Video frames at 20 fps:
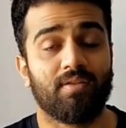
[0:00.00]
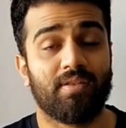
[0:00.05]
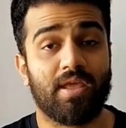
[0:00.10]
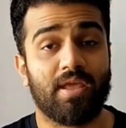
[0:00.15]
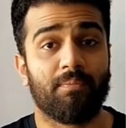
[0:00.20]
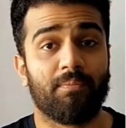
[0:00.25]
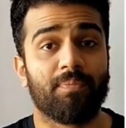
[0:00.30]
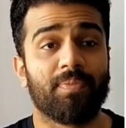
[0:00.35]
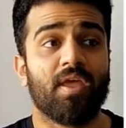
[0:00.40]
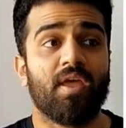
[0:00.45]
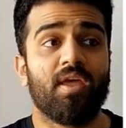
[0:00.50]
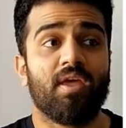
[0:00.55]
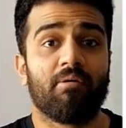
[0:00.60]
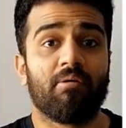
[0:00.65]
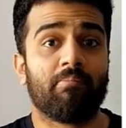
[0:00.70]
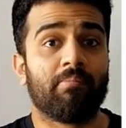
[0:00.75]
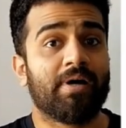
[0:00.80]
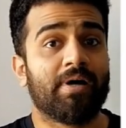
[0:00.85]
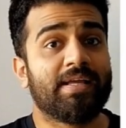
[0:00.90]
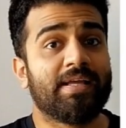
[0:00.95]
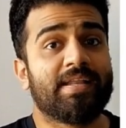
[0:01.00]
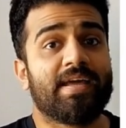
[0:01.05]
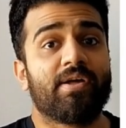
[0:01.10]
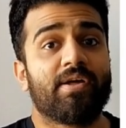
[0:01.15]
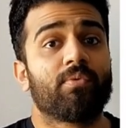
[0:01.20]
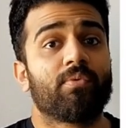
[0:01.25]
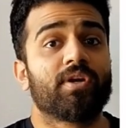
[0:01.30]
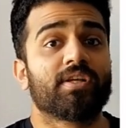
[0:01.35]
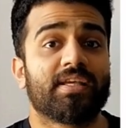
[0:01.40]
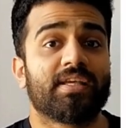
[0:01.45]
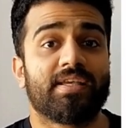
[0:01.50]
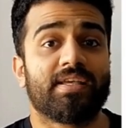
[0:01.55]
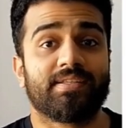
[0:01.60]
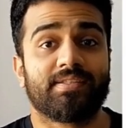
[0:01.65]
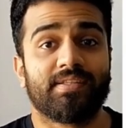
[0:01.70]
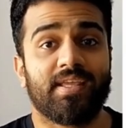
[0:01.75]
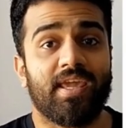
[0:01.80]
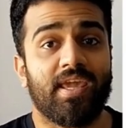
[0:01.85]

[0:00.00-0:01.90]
Now, my dad works as